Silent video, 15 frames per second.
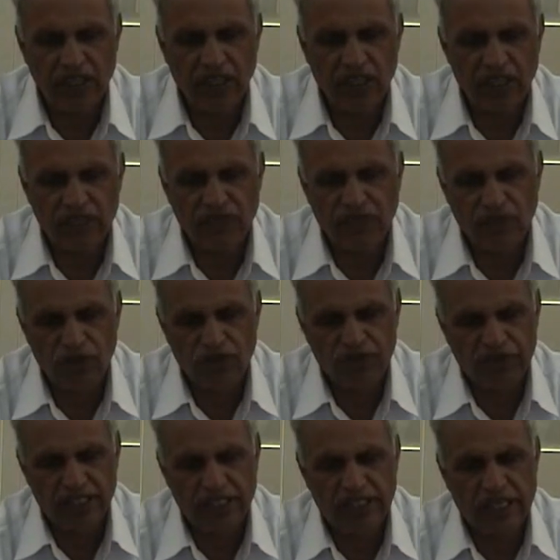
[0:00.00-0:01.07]
or the fourth
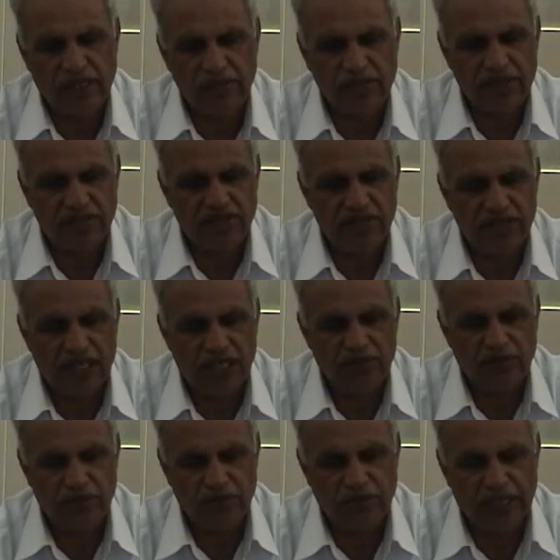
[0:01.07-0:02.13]
state can be visualized
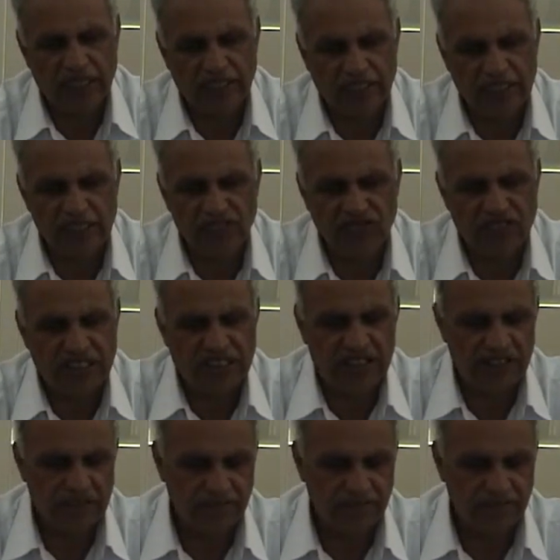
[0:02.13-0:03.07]
from the three states.